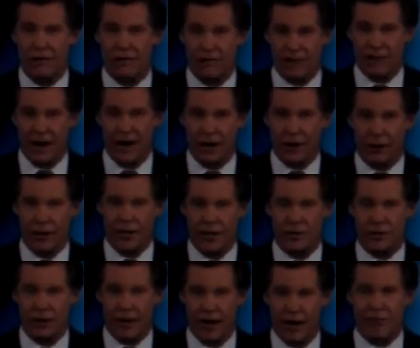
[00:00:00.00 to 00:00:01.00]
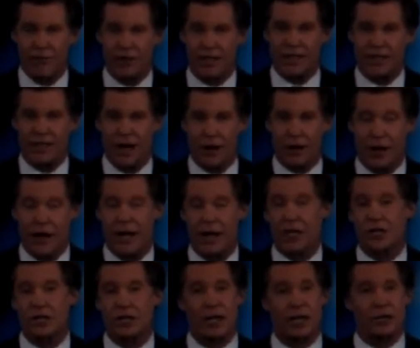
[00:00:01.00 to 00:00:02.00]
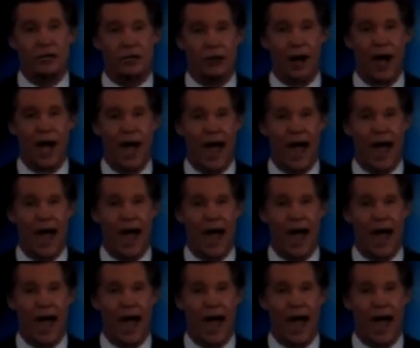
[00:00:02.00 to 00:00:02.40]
fire is recovering this hour in a shelter